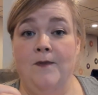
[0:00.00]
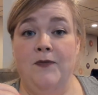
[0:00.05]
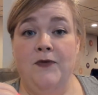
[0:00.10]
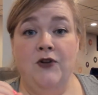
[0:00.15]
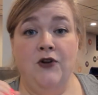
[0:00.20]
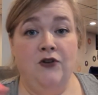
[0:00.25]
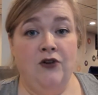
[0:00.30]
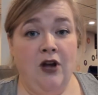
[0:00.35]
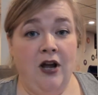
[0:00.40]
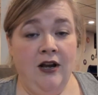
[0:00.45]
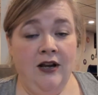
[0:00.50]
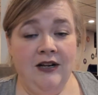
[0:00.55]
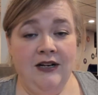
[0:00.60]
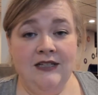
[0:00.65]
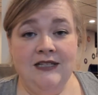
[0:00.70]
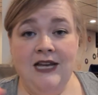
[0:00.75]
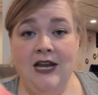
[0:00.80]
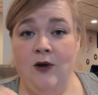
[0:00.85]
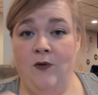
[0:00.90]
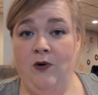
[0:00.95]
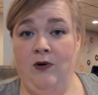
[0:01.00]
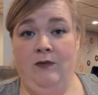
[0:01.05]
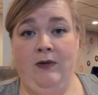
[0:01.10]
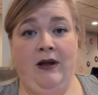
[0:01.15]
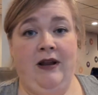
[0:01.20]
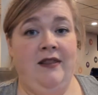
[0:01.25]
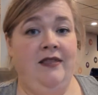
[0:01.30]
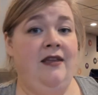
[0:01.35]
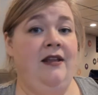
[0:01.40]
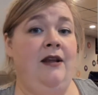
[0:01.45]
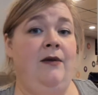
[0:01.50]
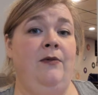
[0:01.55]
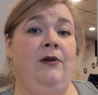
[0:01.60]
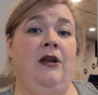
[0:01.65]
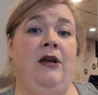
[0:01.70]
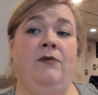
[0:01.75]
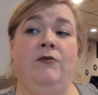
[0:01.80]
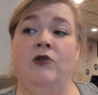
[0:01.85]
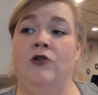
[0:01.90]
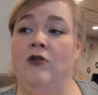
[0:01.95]
you're not going to take one bite of that
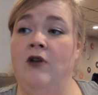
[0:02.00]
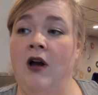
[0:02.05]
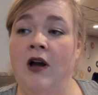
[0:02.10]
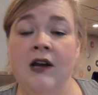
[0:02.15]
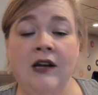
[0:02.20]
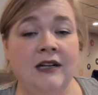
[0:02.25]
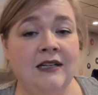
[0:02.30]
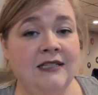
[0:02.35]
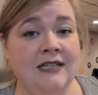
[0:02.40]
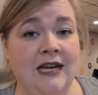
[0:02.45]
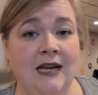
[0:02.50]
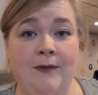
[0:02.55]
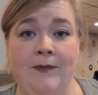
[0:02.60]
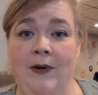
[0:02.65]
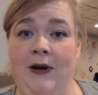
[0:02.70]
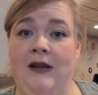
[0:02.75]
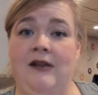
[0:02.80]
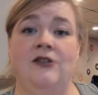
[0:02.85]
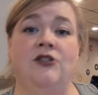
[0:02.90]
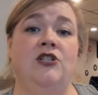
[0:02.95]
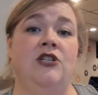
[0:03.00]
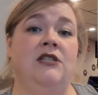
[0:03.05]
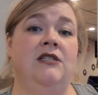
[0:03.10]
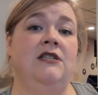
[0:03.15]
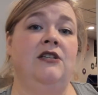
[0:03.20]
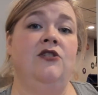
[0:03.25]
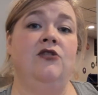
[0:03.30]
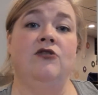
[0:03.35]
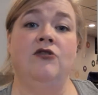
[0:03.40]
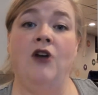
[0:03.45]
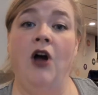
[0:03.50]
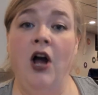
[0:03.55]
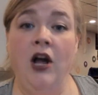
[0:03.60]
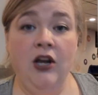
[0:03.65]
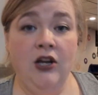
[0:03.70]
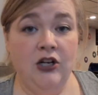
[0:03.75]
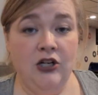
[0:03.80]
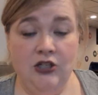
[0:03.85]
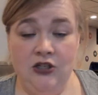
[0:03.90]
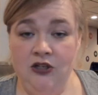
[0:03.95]
M&M. You're not going to take a bite of Cheez-It. You're not
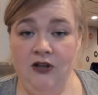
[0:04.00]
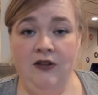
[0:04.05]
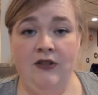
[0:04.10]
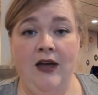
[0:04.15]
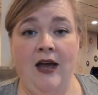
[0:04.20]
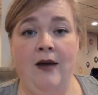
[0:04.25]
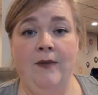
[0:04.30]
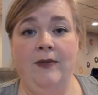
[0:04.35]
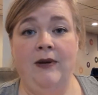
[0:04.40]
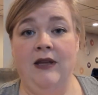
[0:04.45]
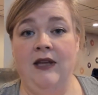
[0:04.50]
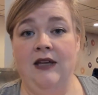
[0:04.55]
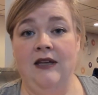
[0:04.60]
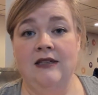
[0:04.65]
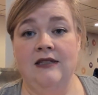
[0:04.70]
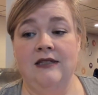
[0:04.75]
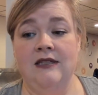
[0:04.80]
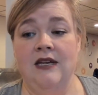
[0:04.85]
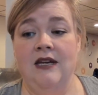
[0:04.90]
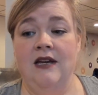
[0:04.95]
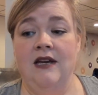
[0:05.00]
going to do that because